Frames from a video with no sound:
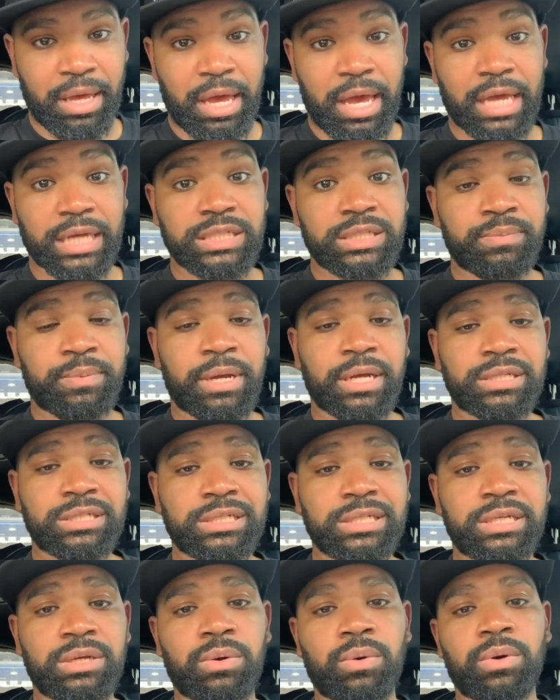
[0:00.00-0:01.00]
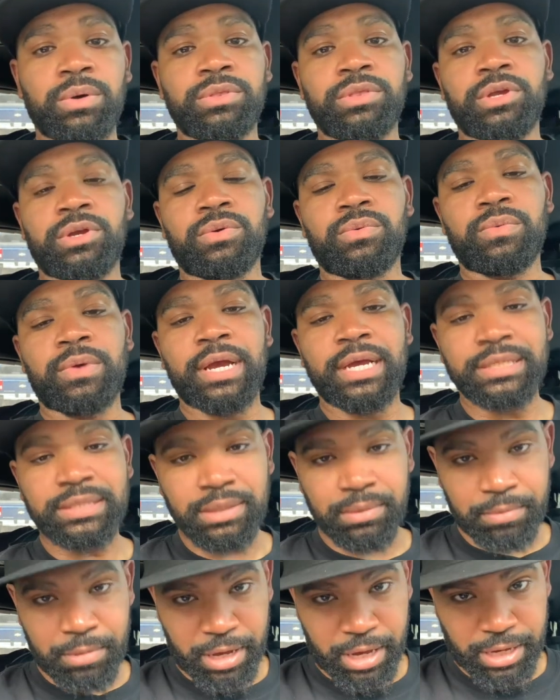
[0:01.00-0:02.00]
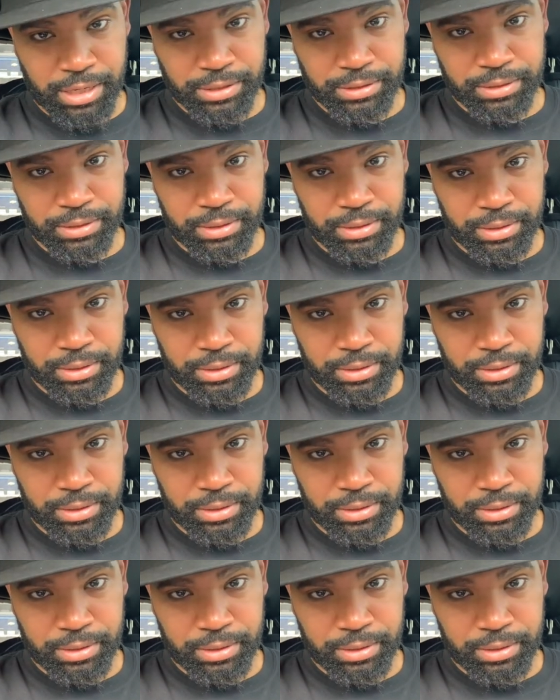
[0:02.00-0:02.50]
especially on their resumes.